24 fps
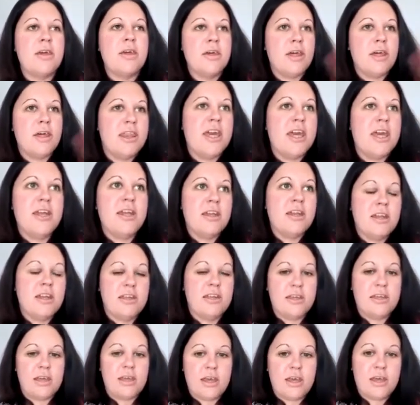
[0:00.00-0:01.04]
And then
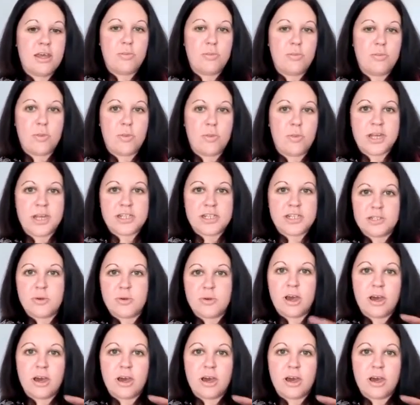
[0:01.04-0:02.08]
went to
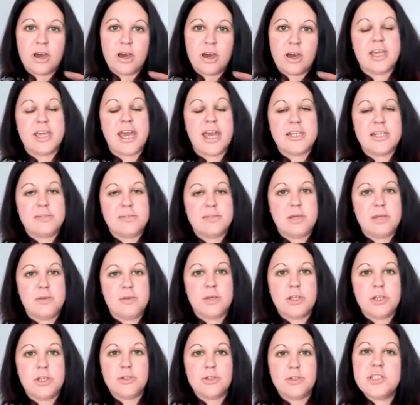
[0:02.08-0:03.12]
our leadership
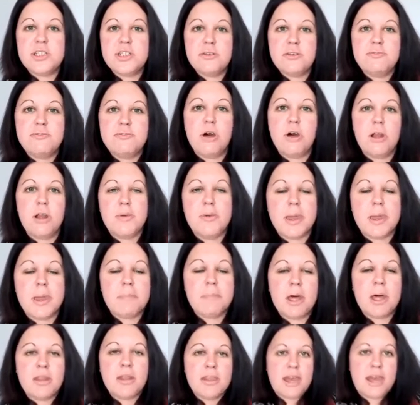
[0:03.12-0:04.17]
academy, which was the following
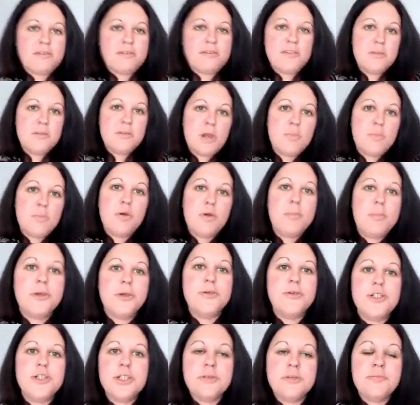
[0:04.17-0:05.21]
month after my
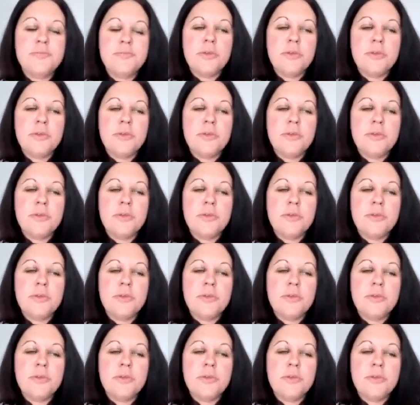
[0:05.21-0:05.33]
promotion.